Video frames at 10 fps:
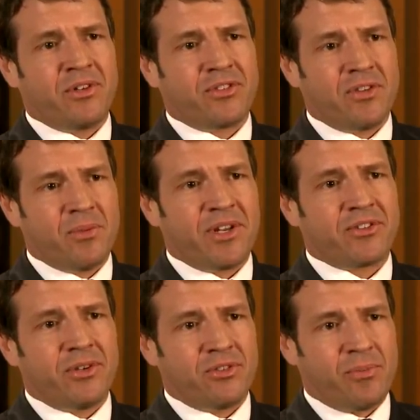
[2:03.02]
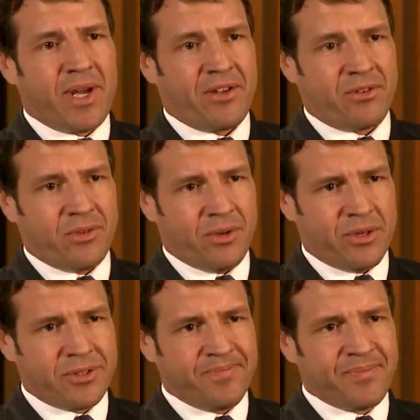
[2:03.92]
is give them an excuse to pass on
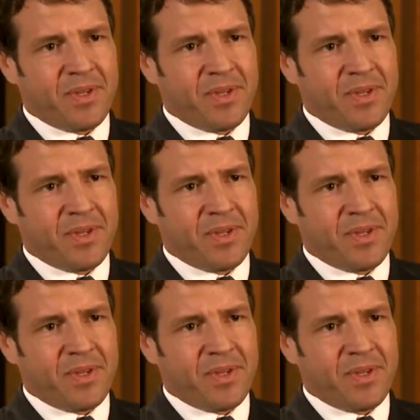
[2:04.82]
yours.